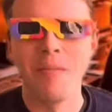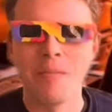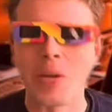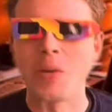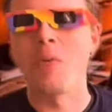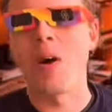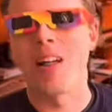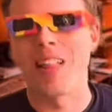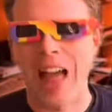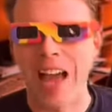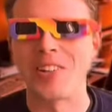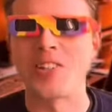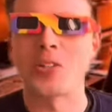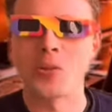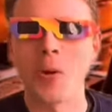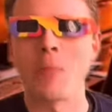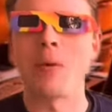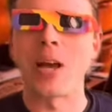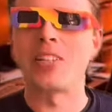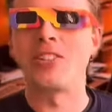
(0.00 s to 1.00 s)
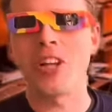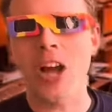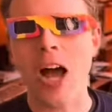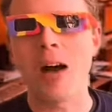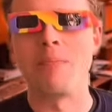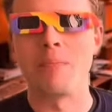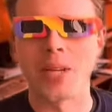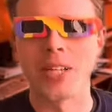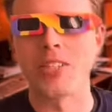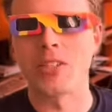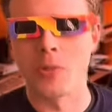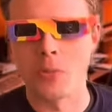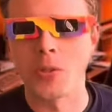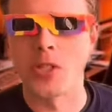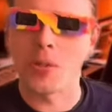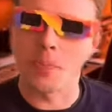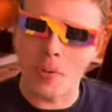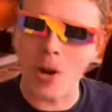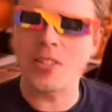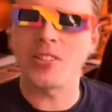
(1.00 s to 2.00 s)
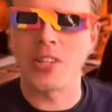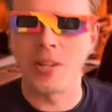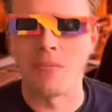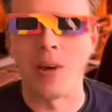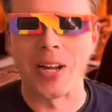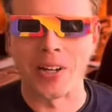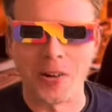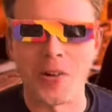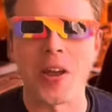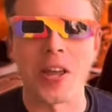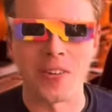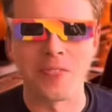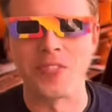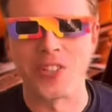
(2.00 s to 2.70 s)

Meanwhile, I just quit my job because it was suppressing my creative